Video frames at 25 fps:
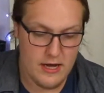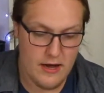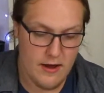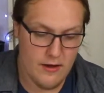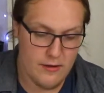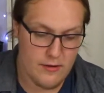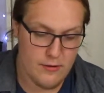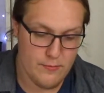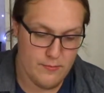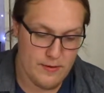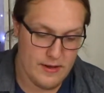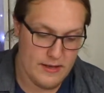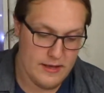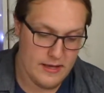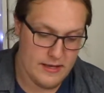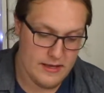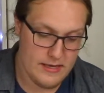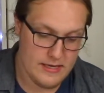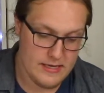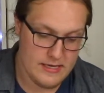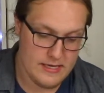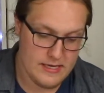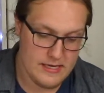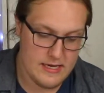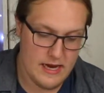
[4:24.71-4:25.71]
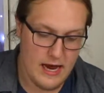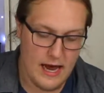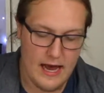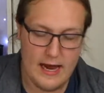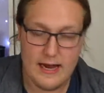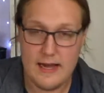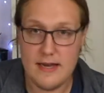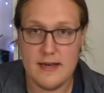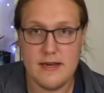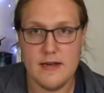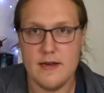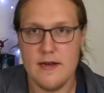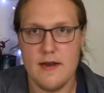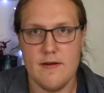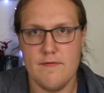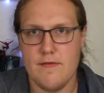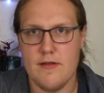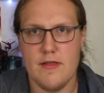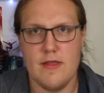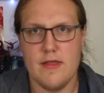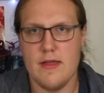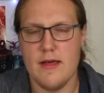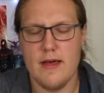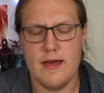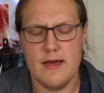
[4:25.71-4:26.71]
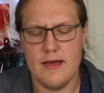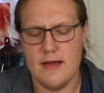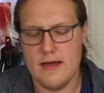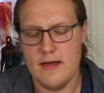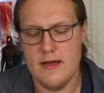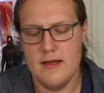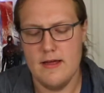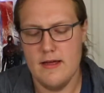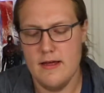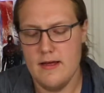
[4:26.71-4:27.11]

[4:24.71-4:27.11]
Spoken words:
of the way that they stack it and everything.